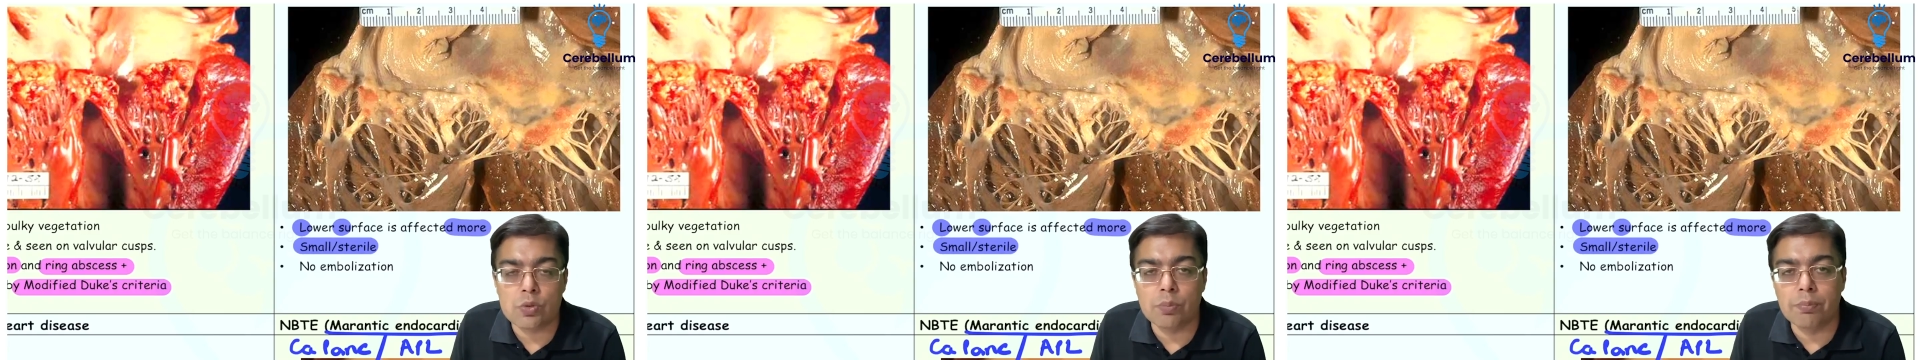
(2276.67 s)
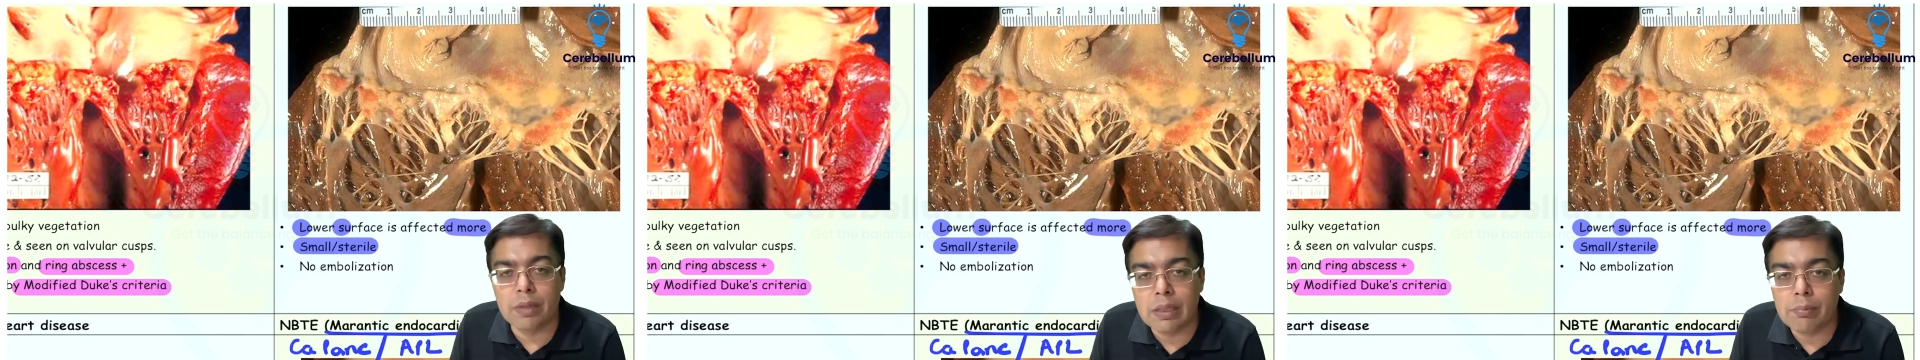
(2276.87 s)
so
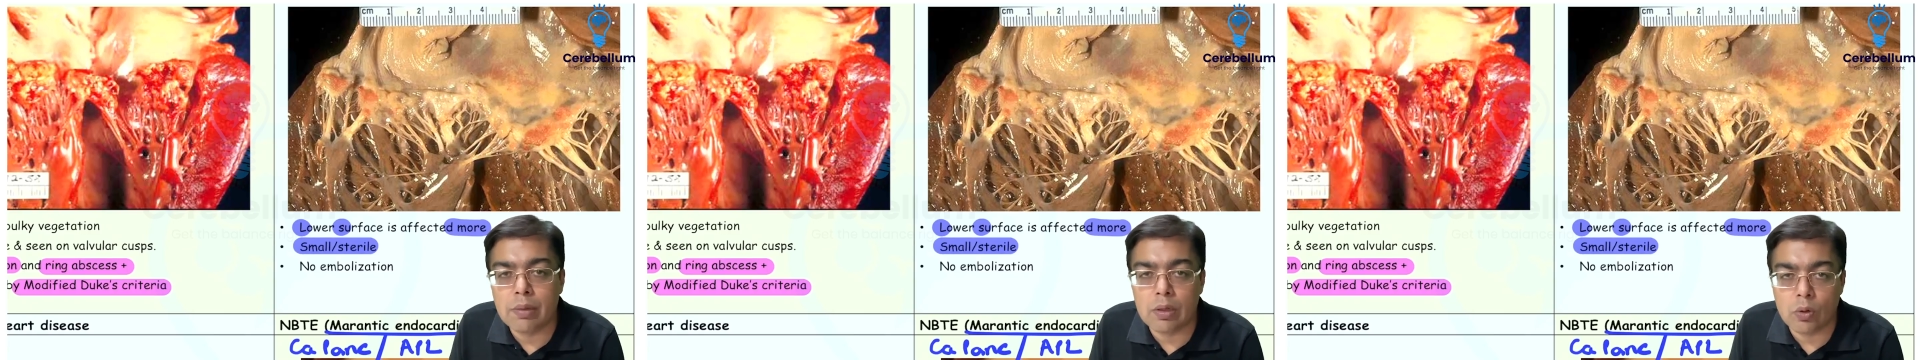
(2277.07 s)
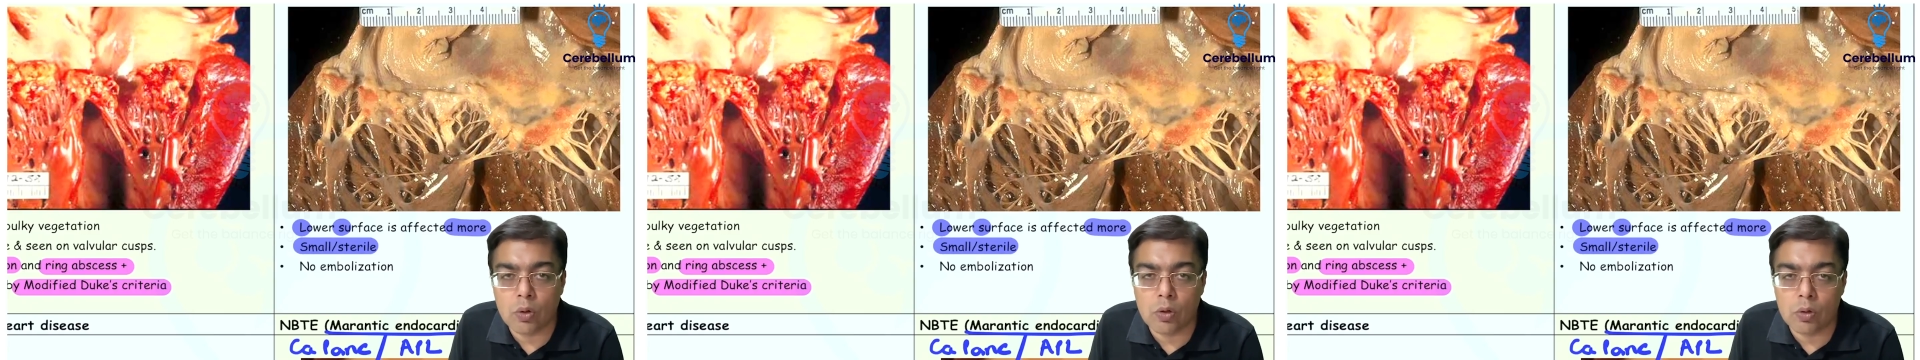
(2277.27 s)

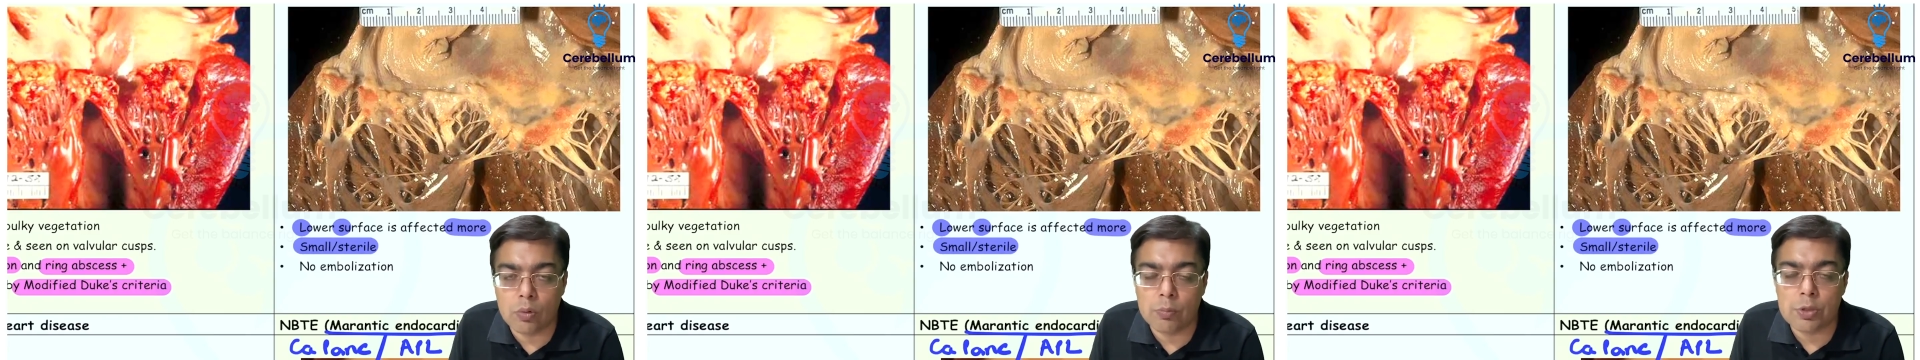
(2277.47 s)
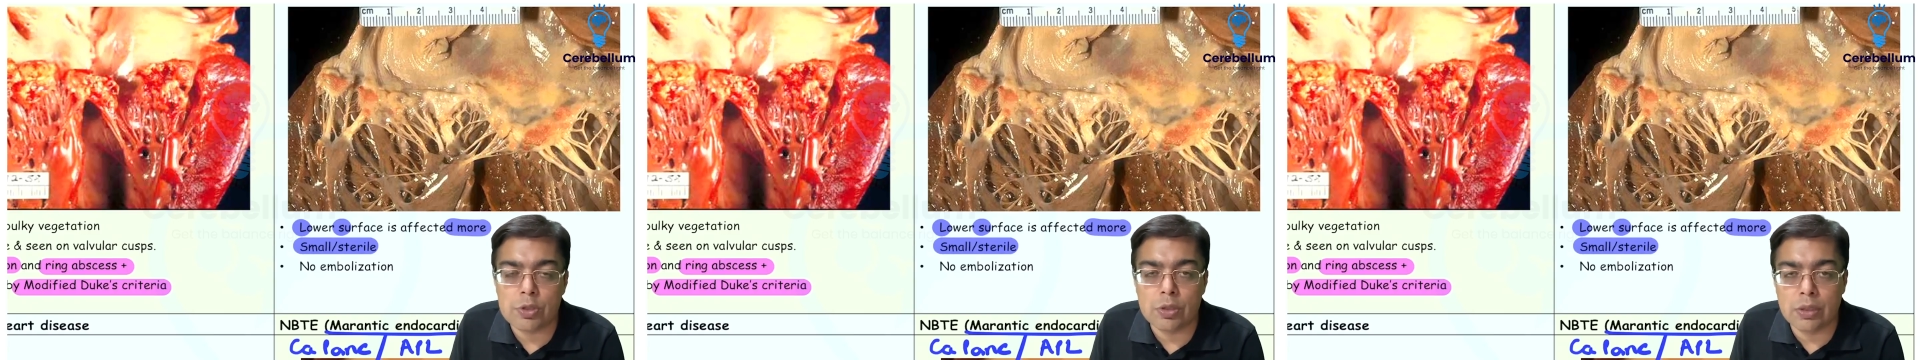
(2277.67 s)
minimal or
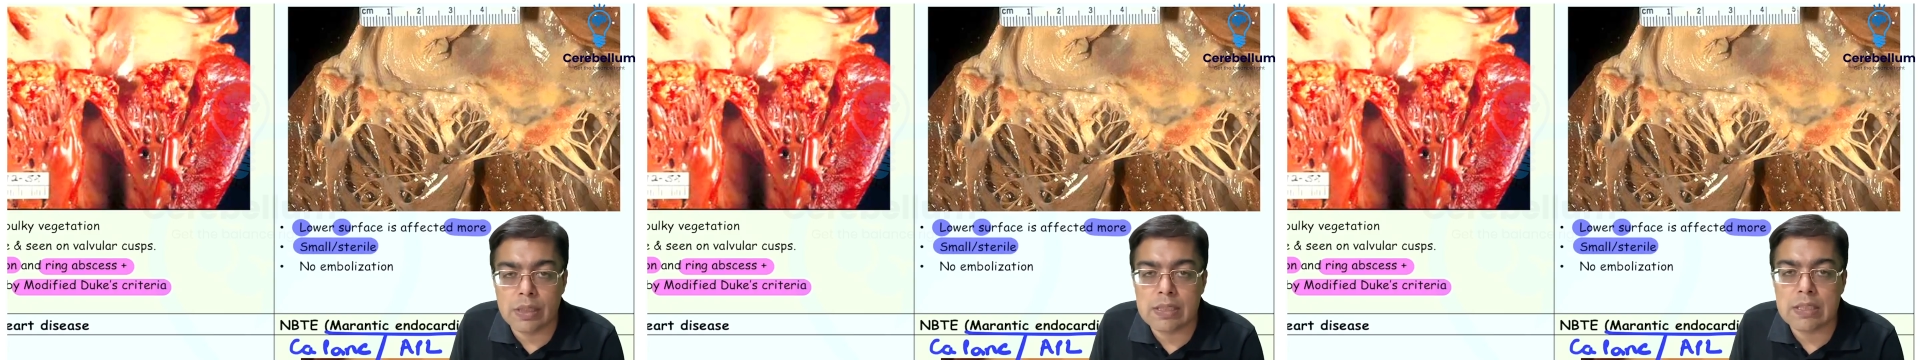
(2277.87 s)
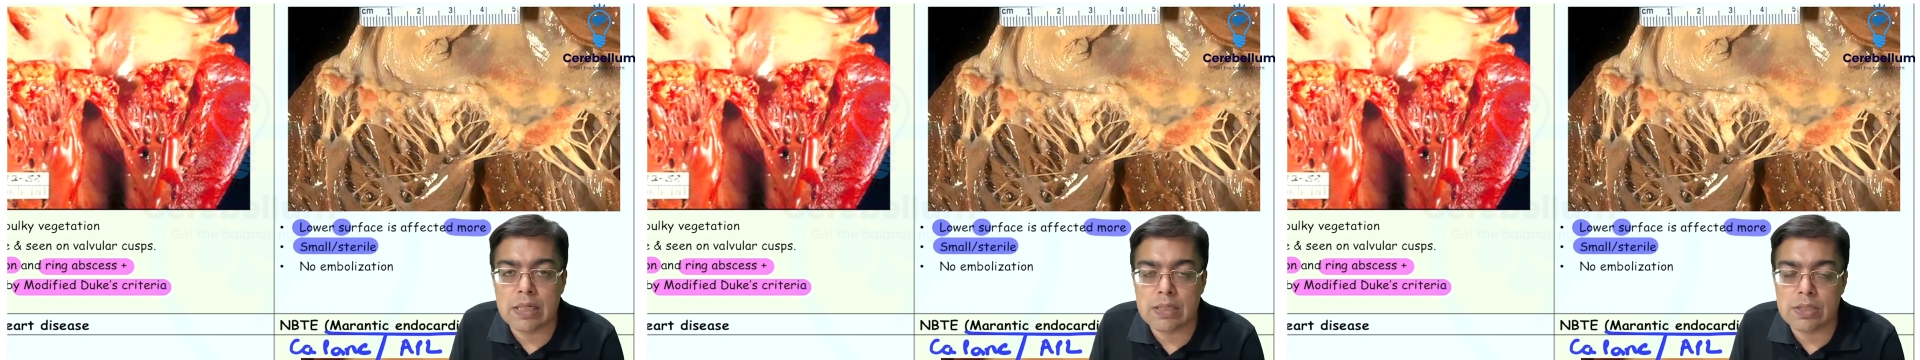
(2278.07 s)
almost
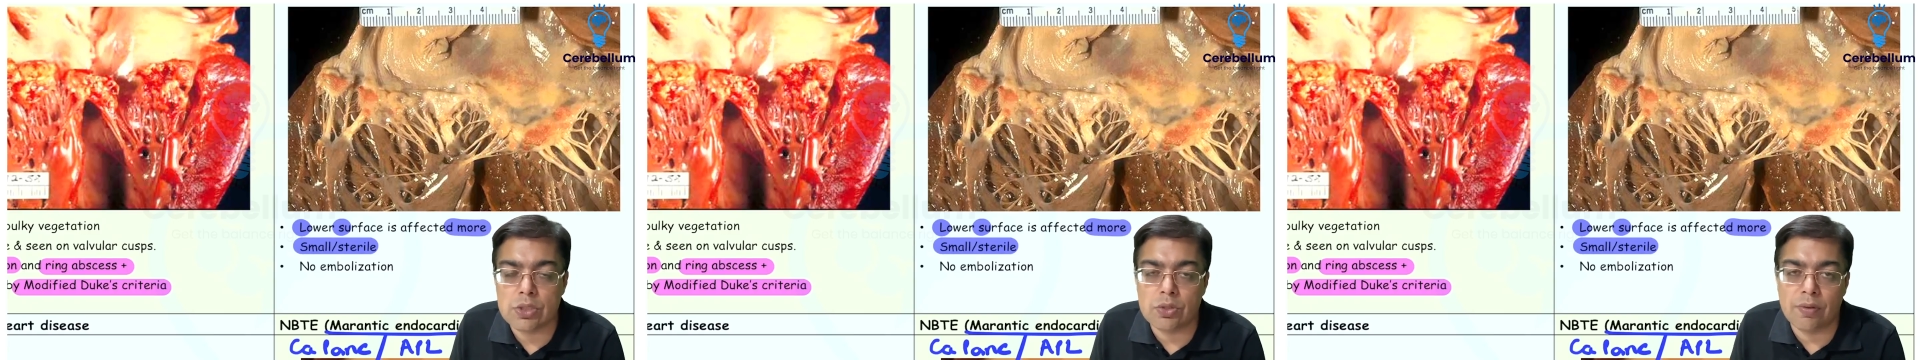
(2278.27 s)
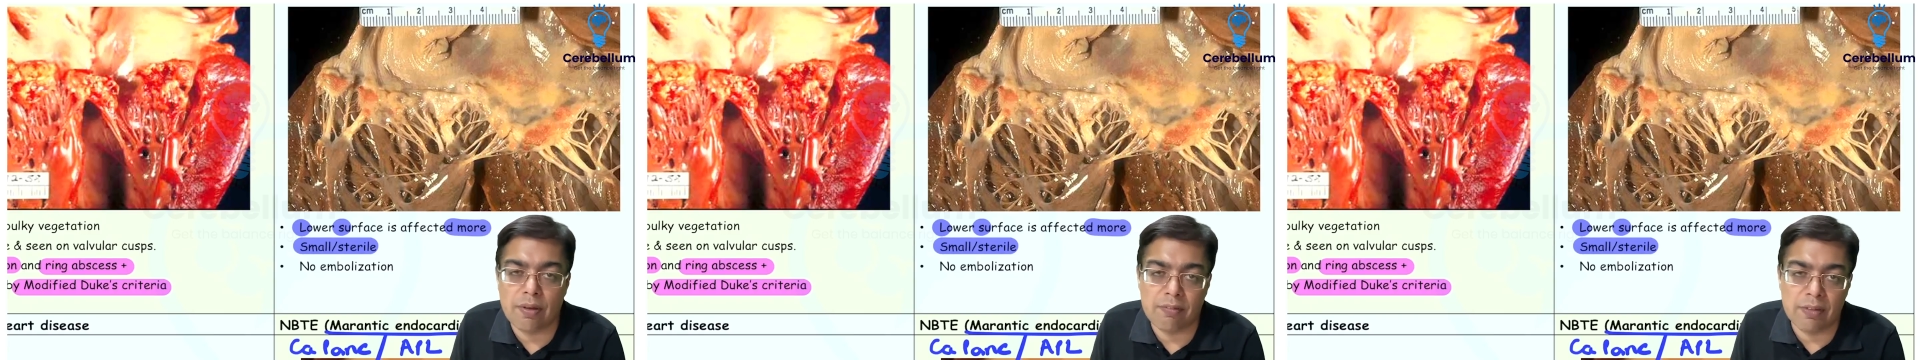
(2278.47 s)
nil chances
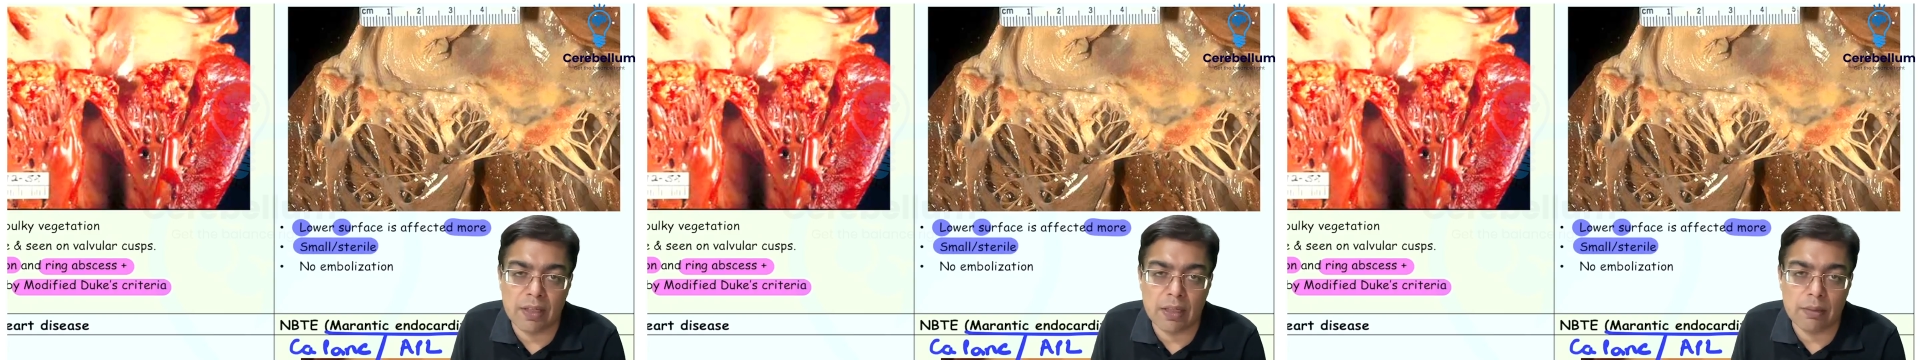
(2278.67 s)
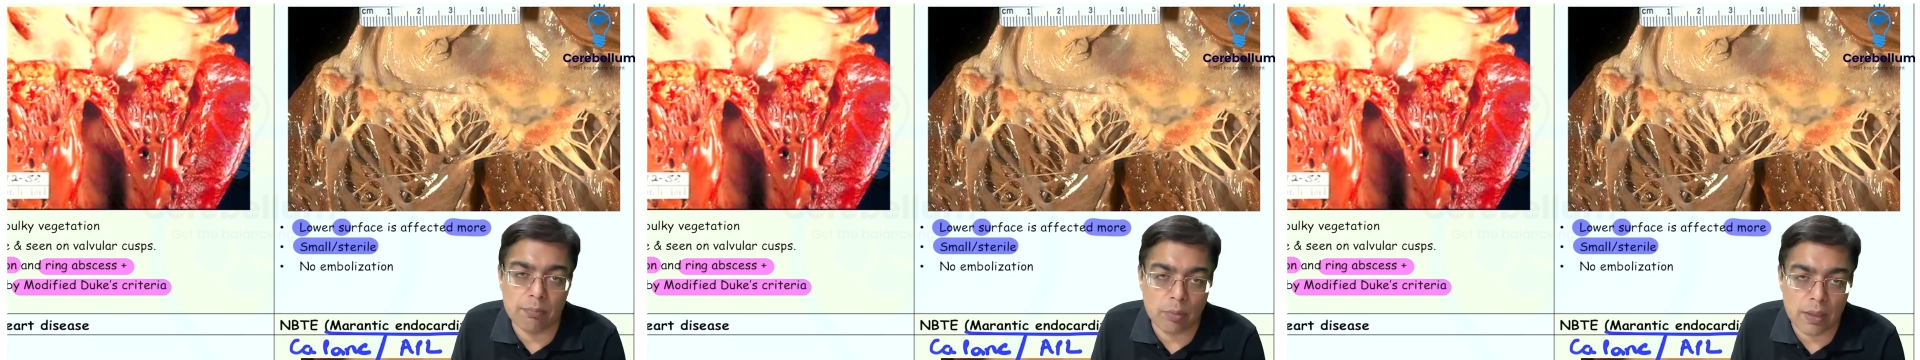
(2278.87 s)
of having
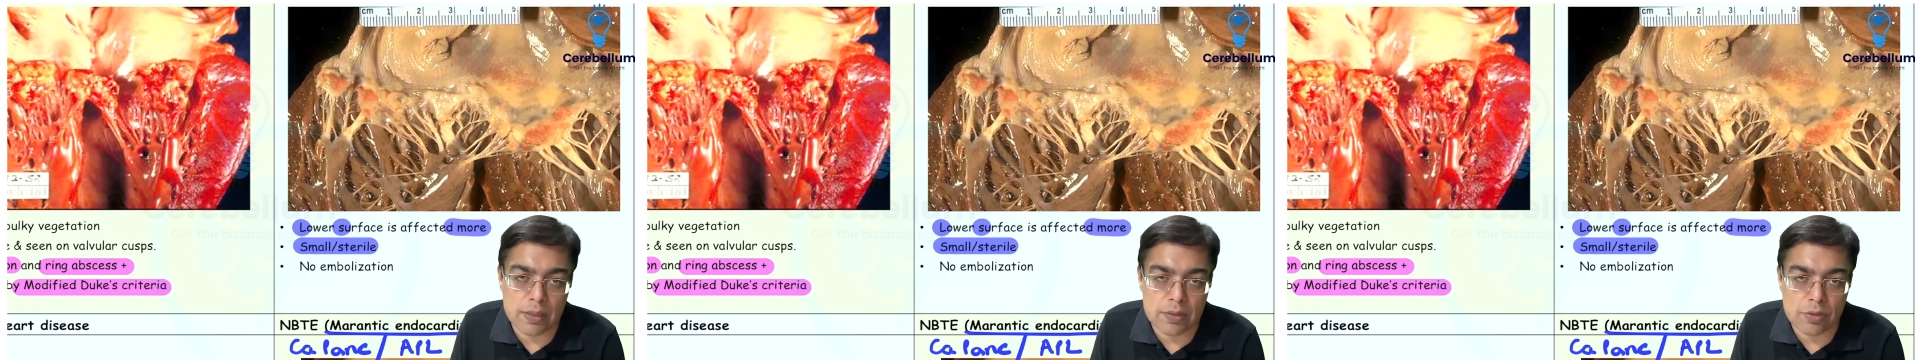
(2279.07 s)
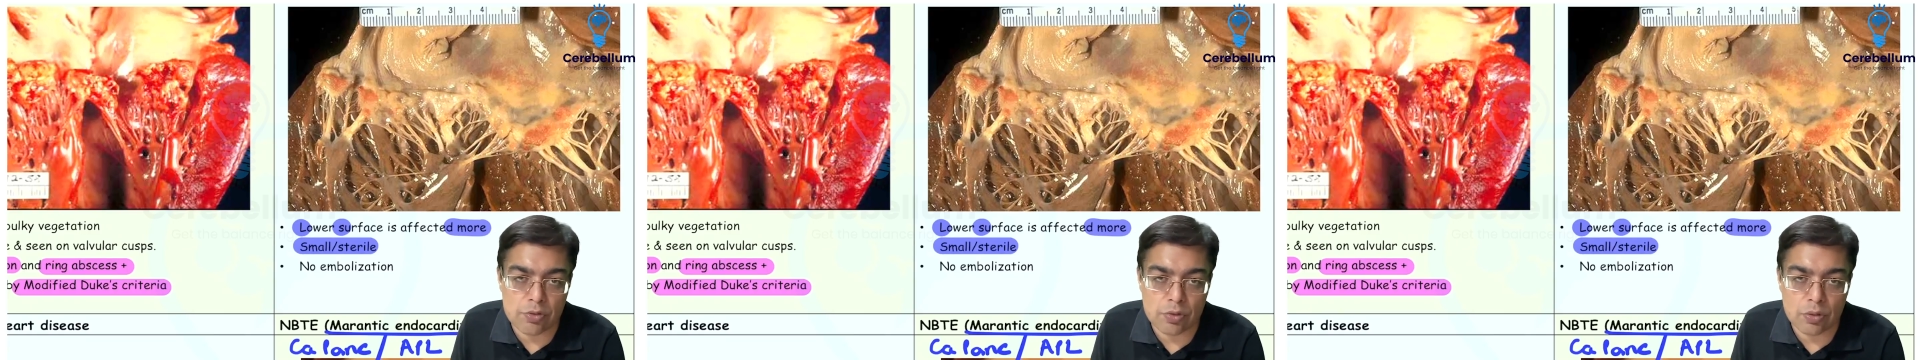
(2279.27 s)
an
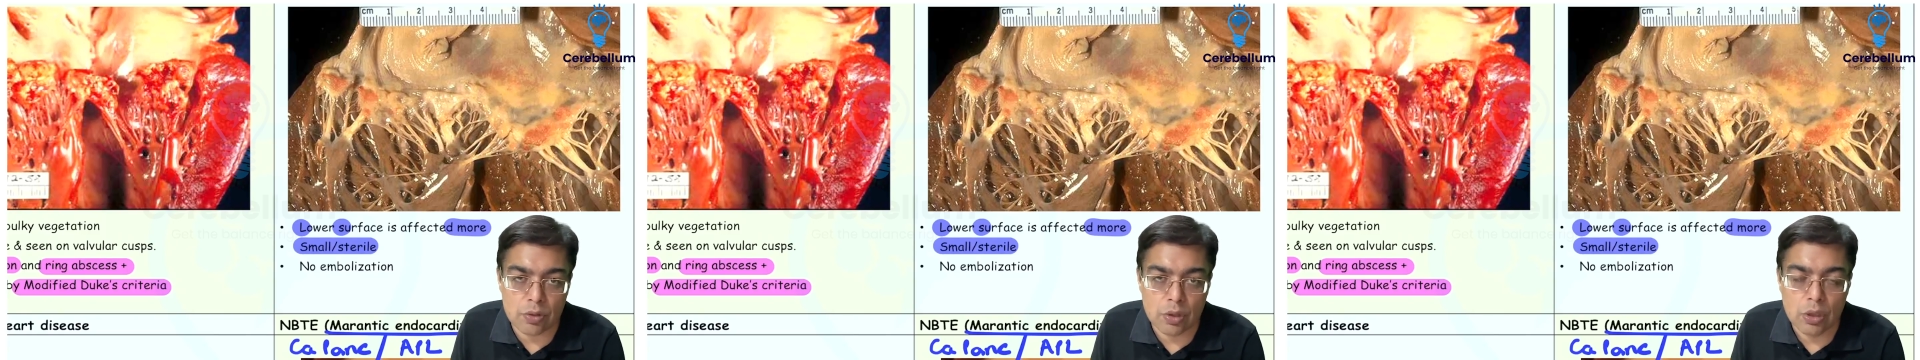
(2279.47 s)
embolization.